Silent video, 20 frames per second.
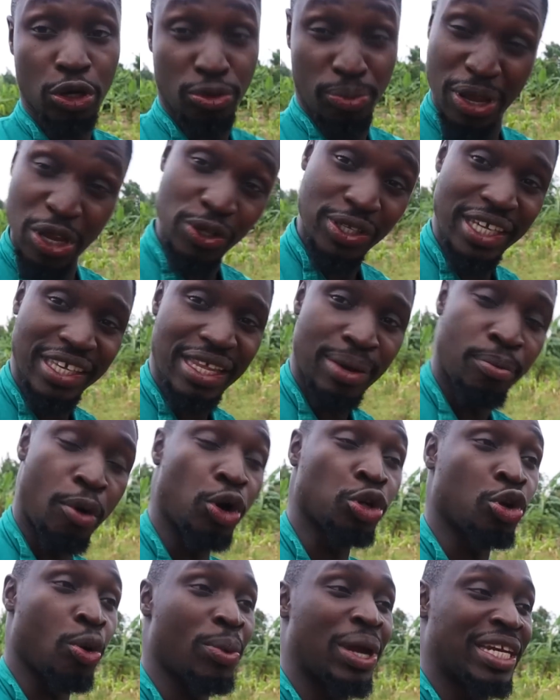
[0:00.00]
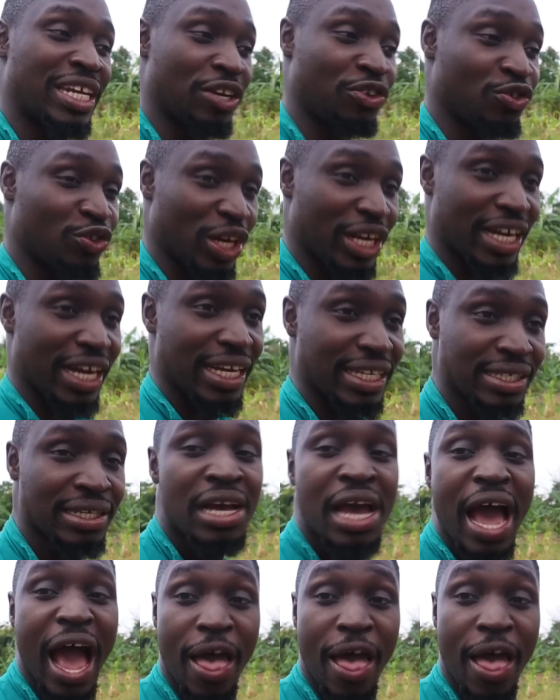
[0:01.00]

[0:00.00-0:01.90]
going to be using the more automated drinkers